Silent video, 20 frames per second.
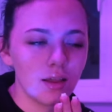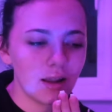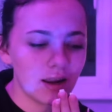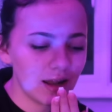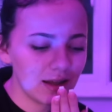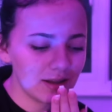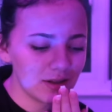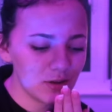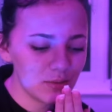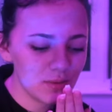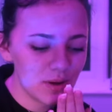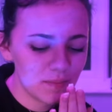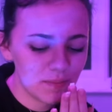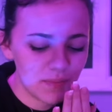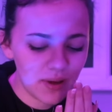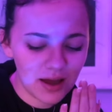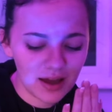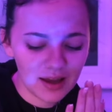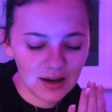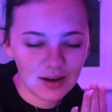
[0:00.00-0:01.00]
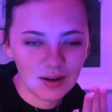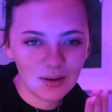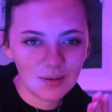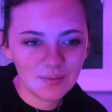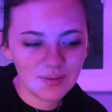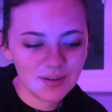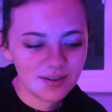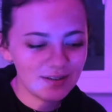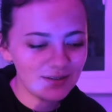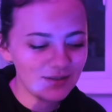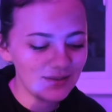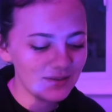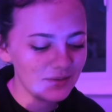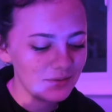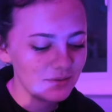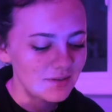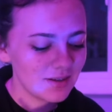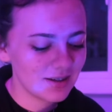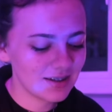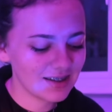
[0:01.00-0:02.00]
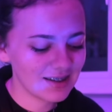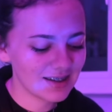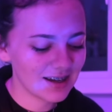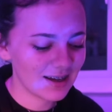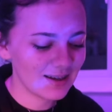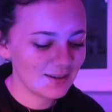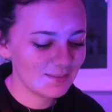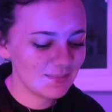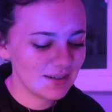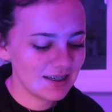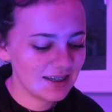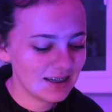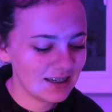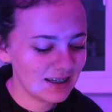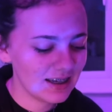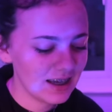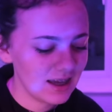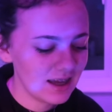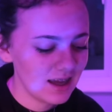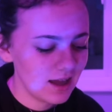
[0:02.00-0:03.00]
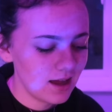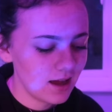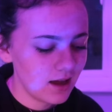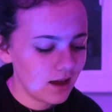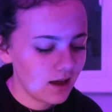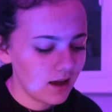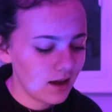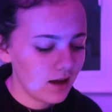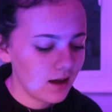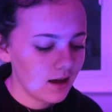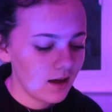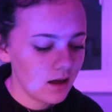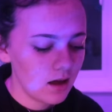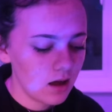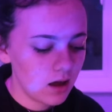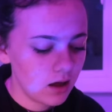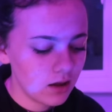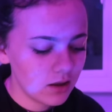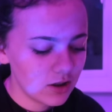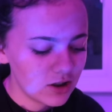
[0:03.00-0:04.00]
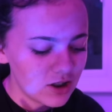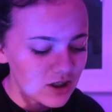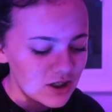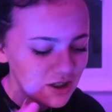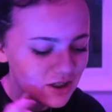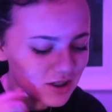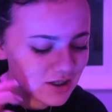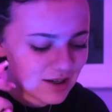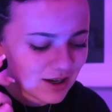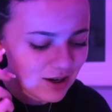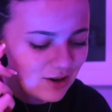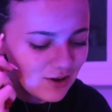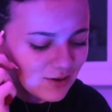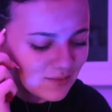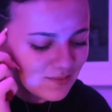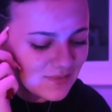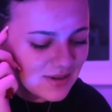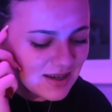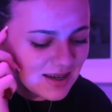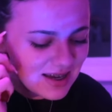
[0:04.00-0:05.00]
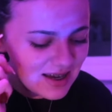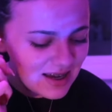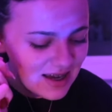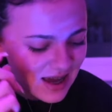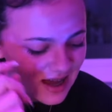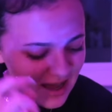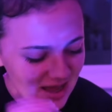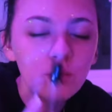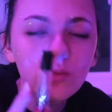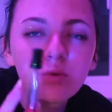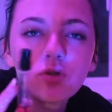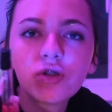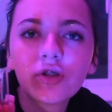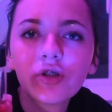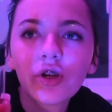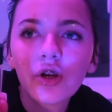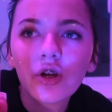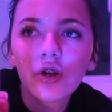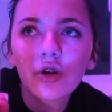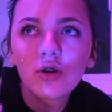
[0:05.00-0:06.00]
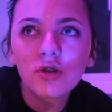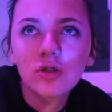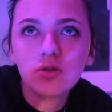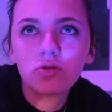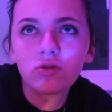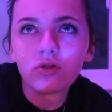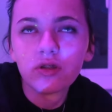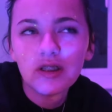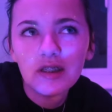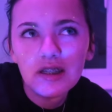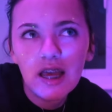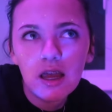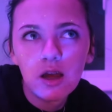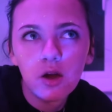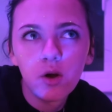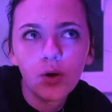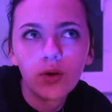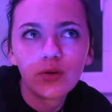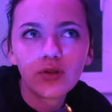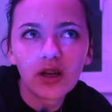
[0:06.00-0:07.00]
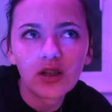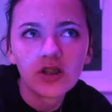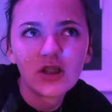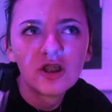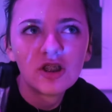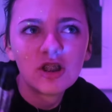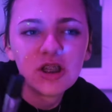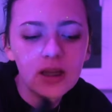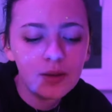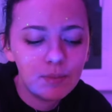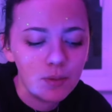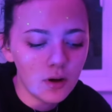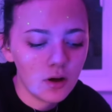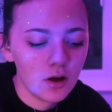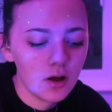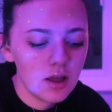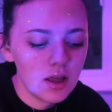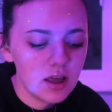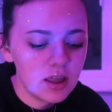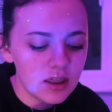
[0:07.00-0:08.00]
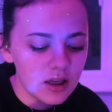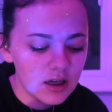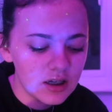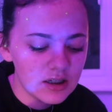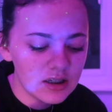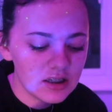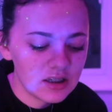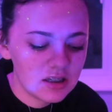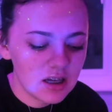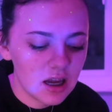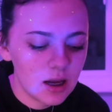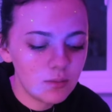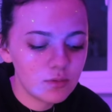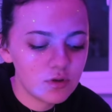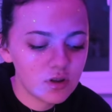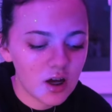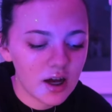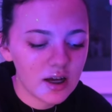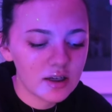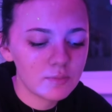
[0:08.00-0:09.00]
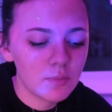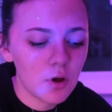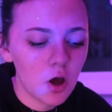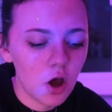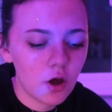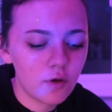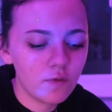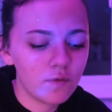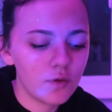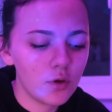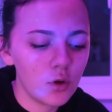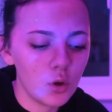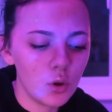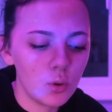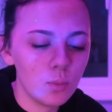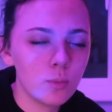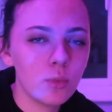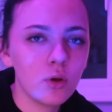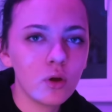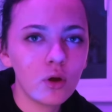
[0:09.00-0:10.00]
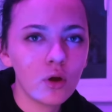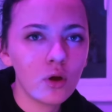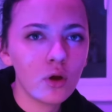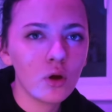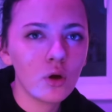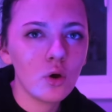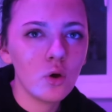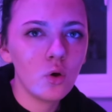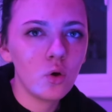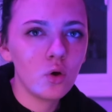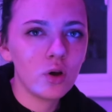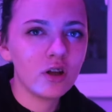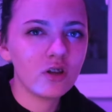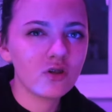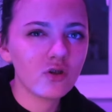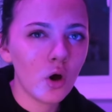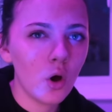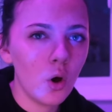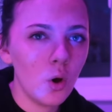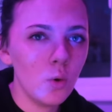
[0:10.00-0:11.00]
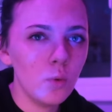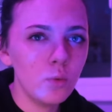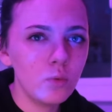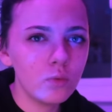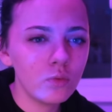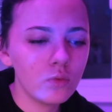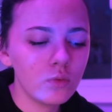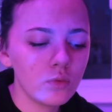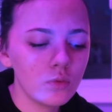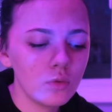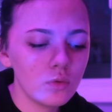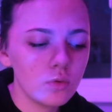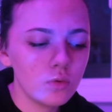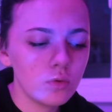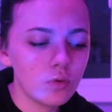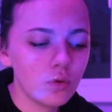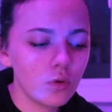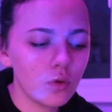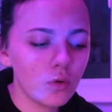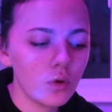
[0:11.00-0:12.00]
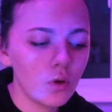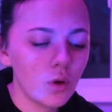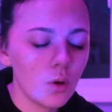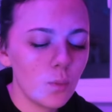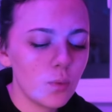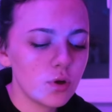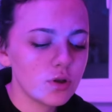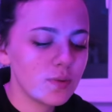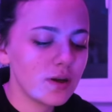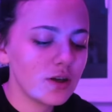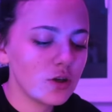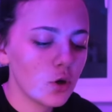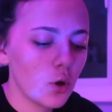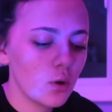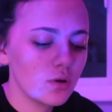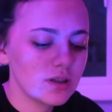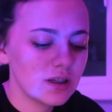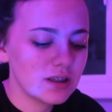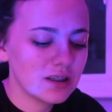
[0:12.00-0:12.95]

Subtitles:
landed on my bed. Oh my, that scared me. That scared me. It was because it was on sale. It was actually cheaper than the same size perfume on its own, which made no